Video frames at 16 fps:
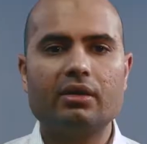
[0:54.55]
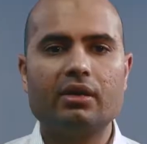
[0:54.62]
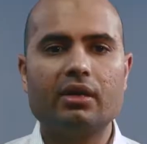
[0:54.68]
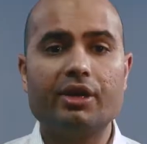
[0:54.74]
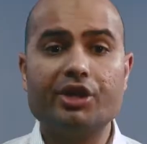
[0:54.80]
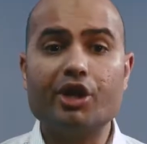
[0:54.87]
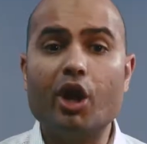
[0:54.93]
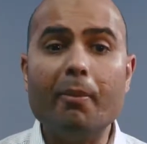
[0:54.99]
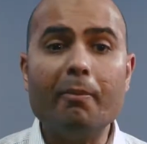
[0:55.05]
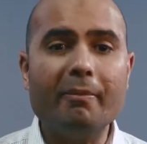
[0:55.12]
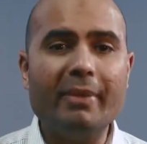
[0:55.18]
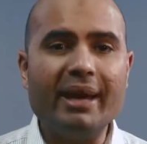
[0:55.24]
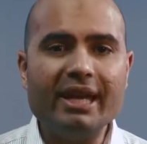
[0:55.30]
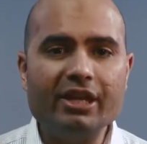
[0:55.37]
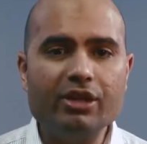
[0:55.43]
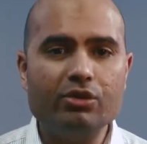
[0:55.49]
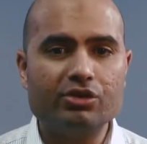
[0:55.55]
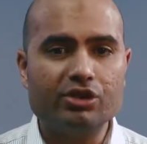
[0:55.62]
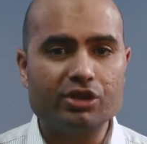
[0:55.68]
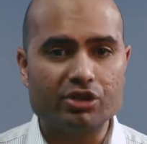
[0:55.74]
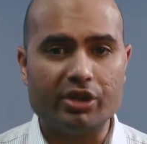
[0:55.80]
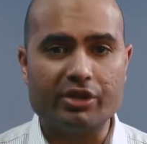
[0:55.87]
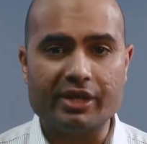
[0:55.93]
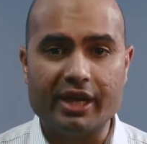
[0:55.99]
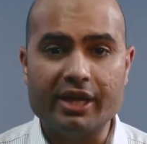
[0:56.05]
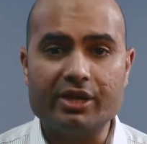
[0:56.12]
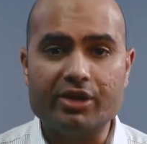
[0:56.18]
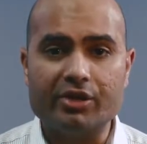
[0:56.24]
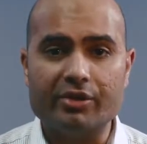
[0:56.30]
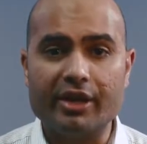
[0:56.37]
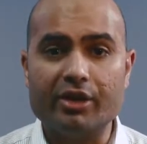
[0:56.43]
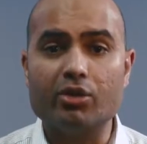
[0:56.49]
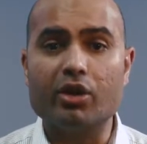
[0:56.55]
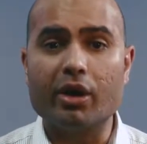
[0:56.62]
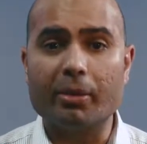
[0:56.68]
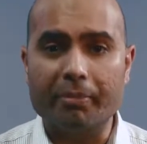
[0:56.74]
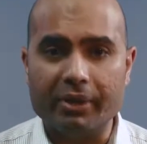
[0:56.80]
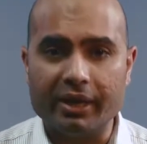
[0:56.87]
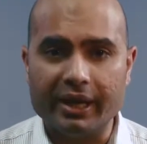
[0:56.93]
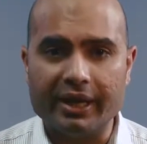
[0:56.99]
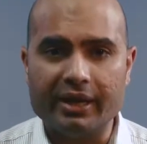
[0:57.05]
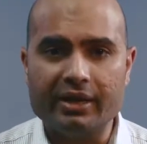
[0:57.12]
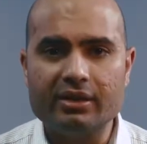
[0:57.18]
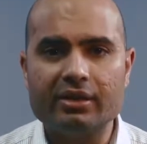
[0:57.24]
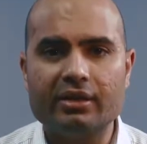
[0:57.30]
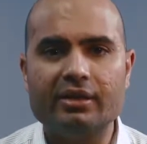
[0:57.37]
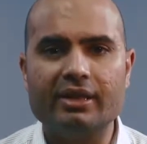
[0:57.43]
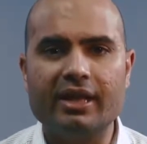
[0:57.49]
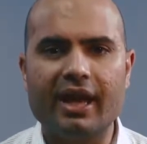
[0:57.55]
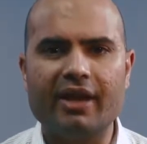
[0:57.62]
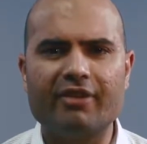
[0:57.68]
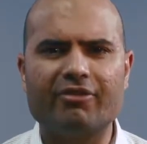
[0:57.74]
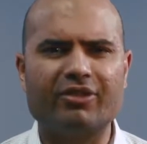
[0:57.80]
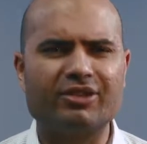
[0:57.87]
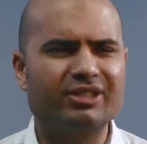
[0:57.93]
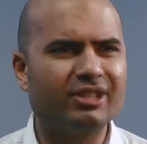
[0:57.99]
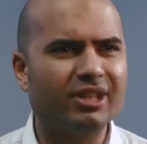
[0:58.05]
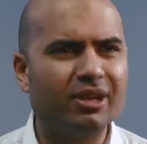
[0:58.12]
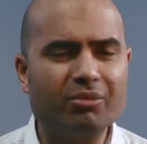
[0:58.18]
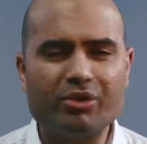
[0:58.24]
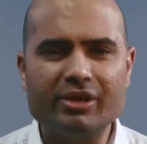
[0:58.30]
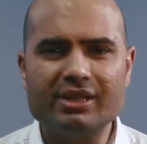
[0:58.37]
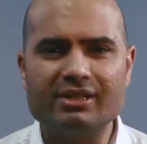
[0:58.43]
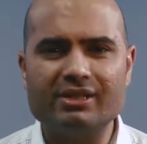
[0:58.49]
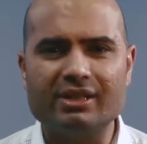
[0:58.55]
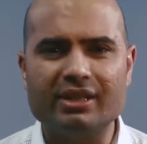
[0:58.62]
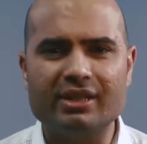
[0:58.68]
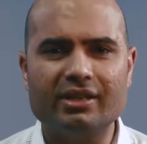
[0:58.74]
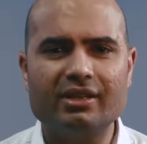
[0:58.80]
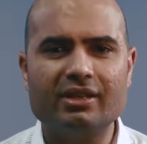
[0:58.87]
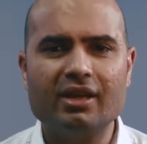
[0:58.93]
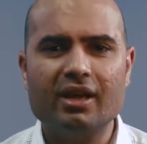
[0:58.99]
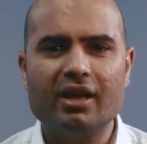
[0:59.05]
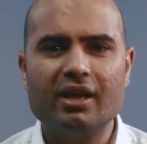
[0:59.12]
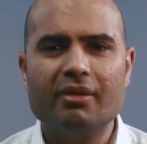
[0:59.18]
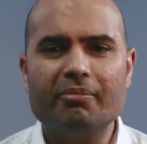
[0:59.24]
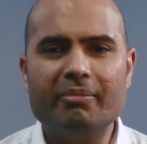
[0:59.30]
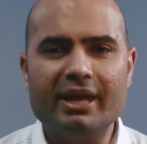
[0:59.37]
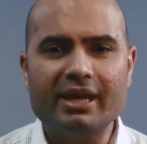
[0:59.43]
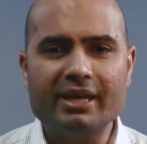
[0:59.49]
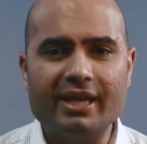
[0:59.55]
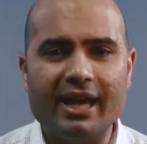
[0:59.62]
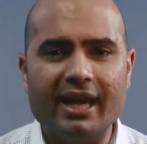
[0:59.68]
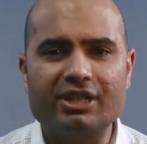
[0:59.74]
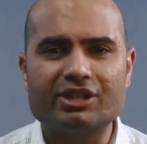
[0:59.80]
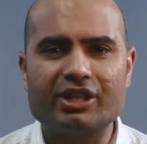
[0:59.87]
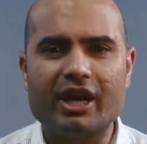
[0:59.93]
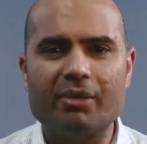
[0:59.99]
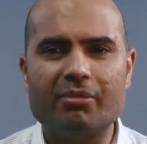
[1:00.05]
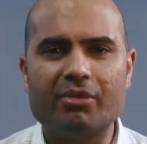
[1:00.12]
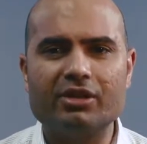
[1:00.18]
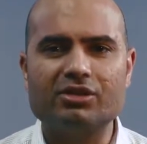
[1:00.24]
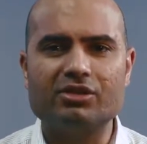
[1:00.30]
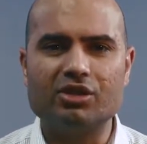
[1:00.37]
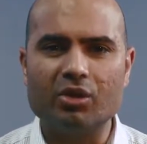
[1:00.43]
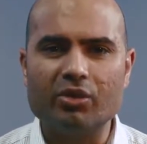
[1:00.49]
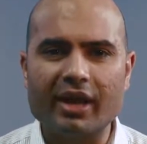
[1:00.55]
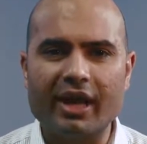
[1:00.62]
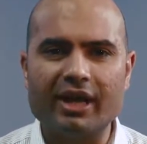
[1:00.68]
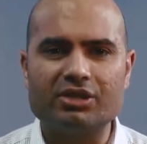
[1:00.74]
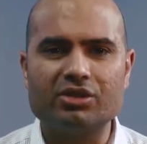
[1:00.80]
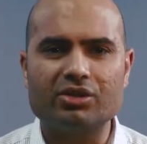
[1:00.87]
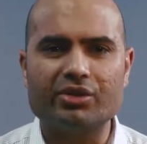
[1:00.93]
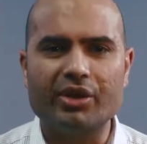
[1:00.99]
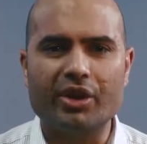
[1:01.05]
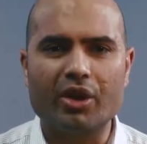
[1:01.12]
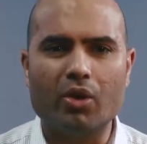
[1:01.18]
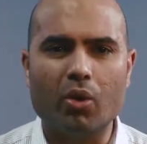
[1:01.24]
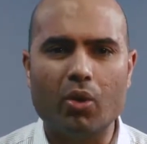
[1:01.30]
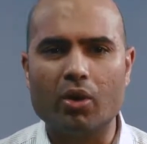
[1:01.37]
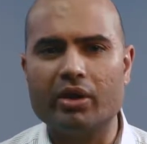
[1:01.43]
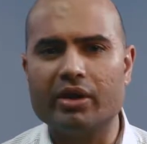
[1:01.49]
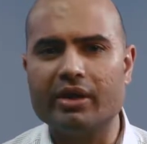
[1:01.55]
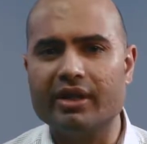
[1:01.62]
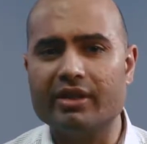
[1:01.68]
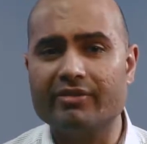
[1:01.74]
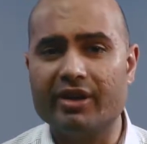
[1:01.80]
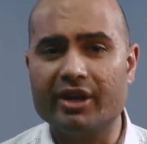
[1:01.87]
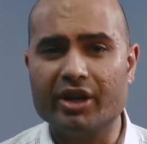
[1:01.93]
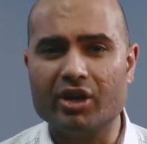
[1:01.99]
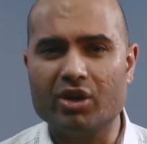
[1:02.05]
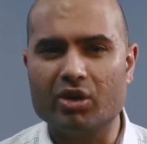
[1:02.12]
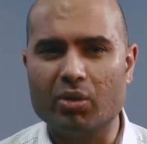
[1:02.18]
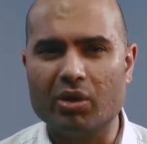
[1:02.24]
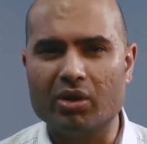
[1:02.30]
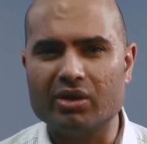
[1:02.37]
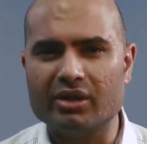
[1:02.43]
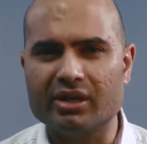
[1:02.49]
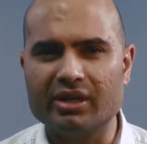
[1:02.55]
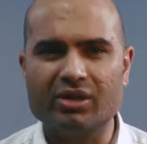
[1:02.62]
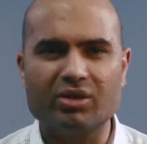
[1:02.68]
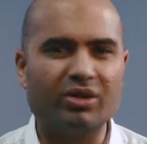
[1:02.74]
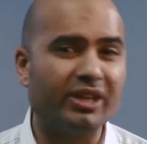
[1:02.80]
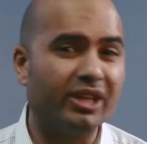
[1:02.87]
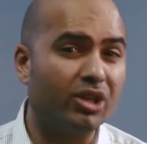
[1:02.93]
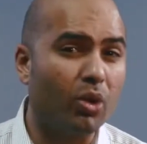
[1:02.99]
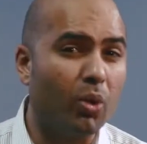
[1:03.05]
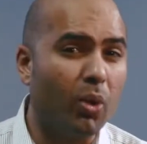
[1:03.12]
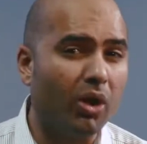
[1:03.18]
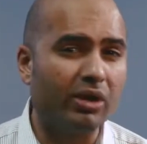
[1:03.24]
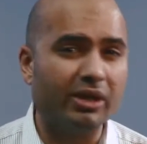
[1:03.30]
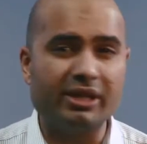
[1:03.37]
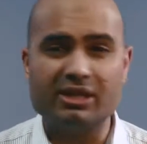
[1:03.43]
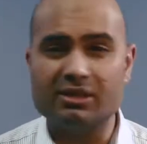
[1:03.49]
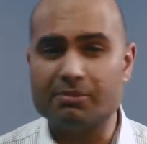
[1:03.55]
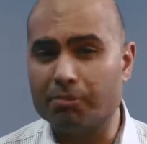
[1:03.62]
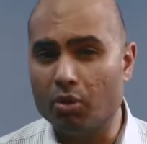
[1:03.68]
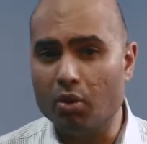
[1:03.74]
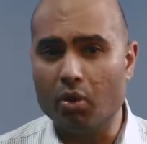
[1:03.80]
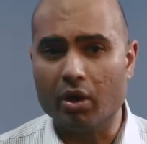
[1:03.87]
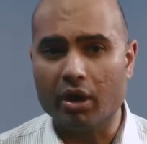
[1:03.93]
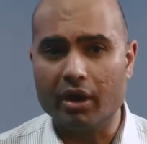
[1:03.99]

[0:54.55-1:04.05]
There are many users on the internet who complain that for some reason, many dash cameras don't actually record in very good quality, or that the quality is poor.